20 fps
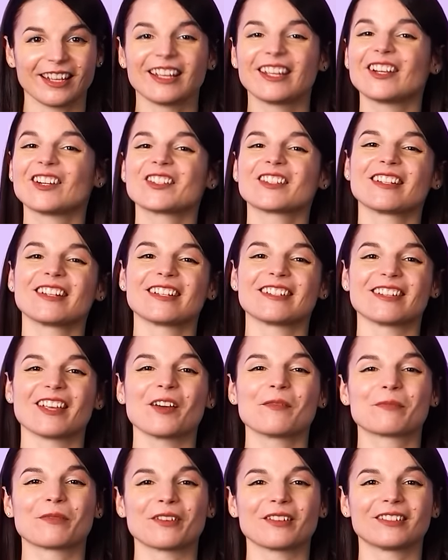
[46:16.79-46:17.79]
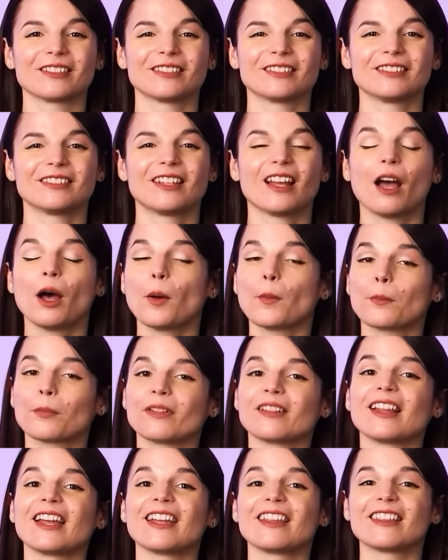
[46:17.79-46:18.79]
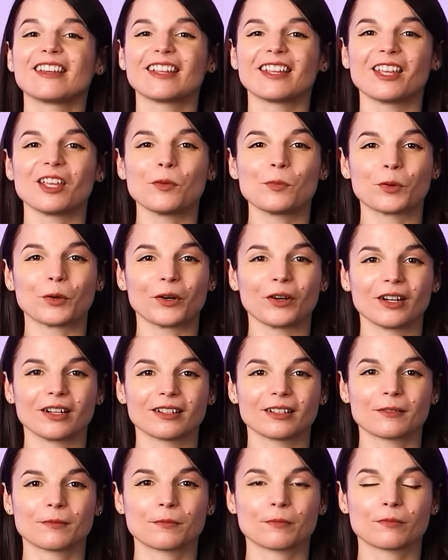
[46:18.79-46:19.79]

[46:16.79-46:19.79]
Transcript: Here's an example. Play the keyboard.